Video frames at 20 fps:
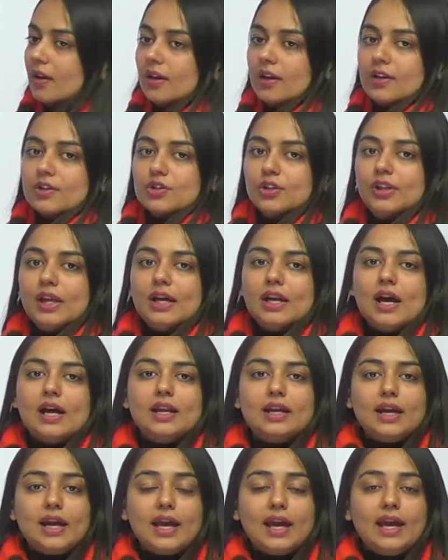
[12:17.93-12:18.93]
So there are
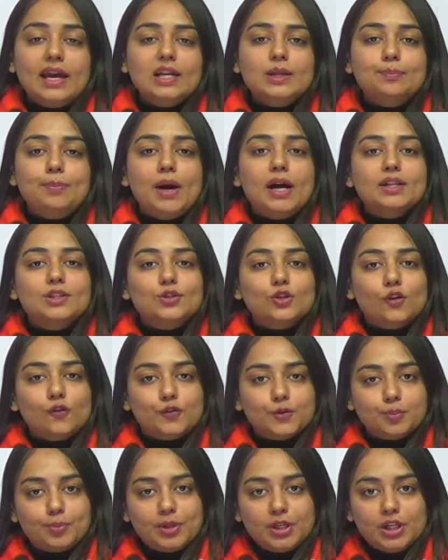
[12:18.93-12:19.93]
8 parts of
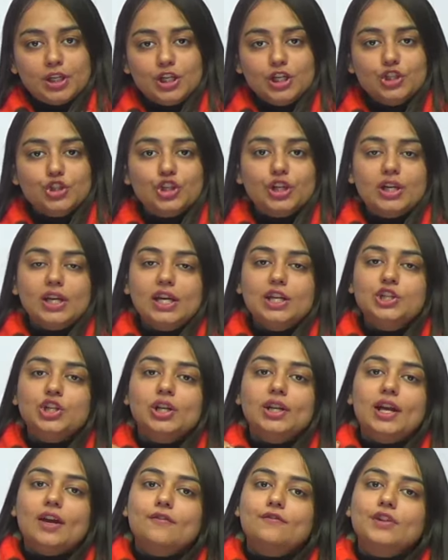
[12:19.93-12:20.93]
speech. Each
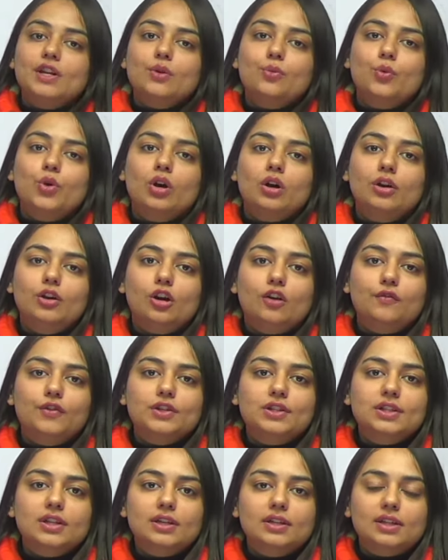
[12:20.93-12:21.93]
and every word of a
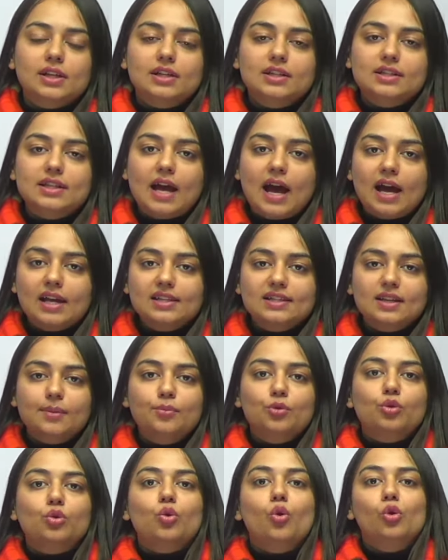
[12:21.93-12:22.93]
sentence has
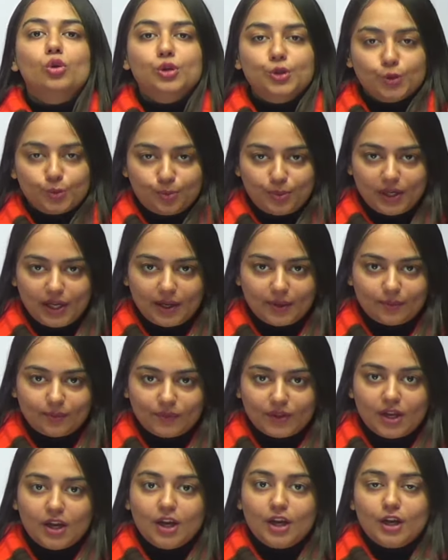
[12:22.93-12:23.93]
some role to play.
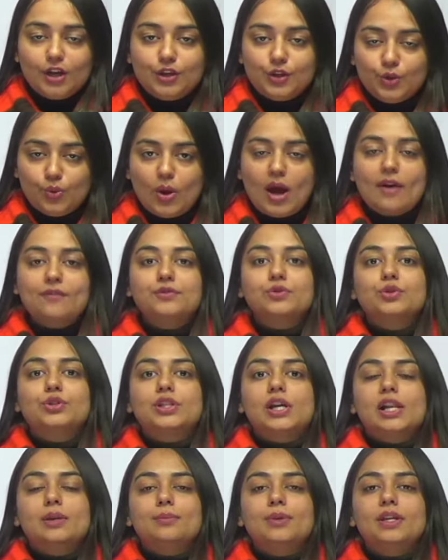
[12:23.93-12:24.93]
You have to
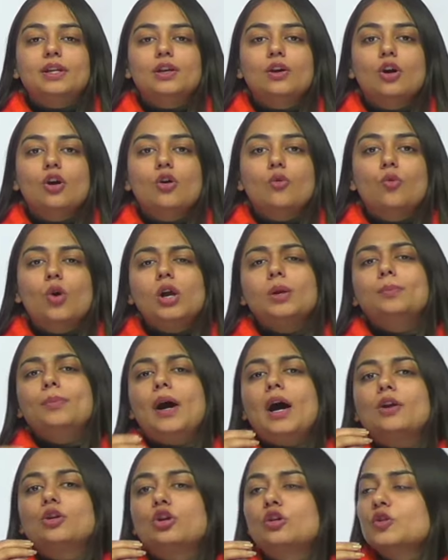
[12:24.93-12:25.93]
tell me what
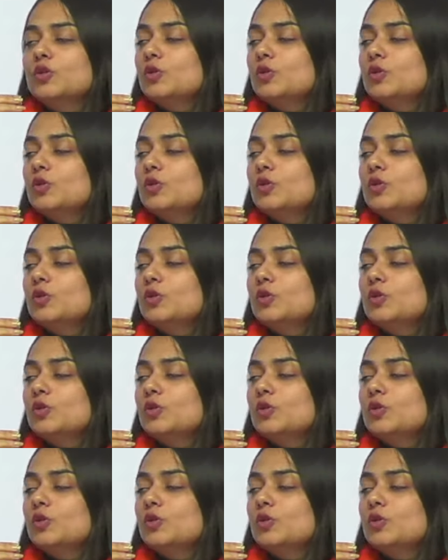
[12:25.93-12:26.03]
part of